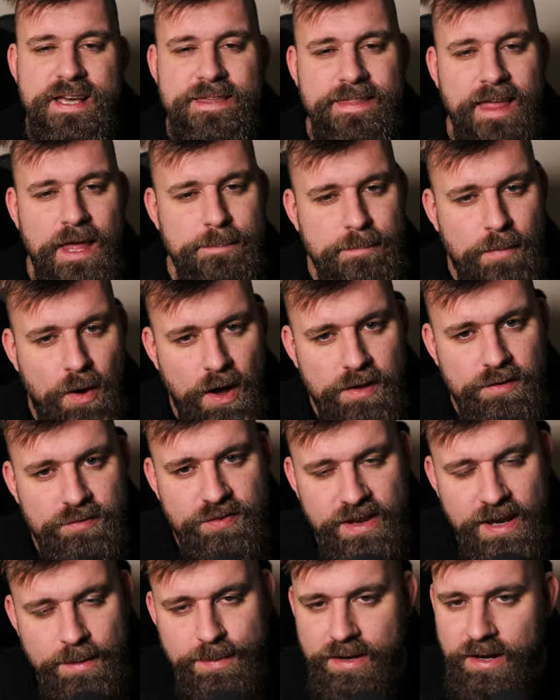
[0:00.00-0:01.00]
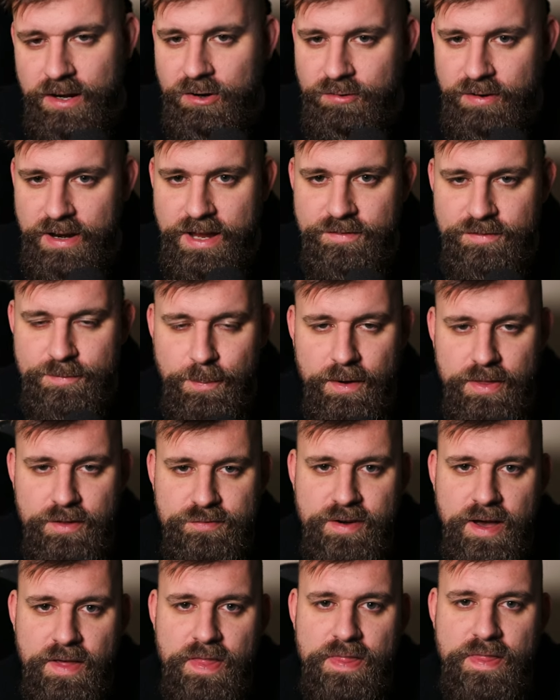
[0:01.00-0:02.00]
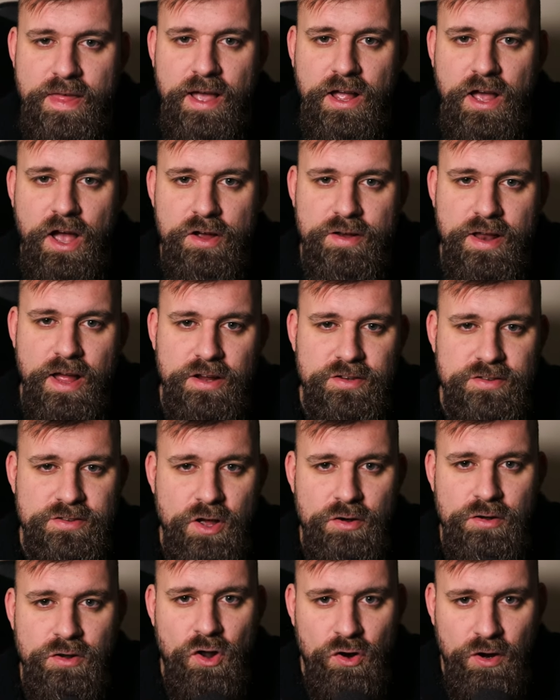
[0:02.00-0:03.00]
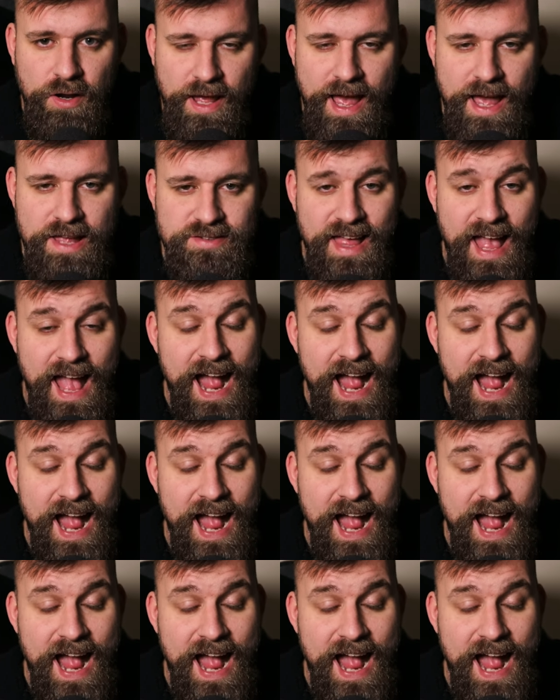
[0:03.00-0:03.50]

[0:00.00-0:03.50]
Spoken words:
they might feel a bit aggrieved by the fact that their Codex no longer has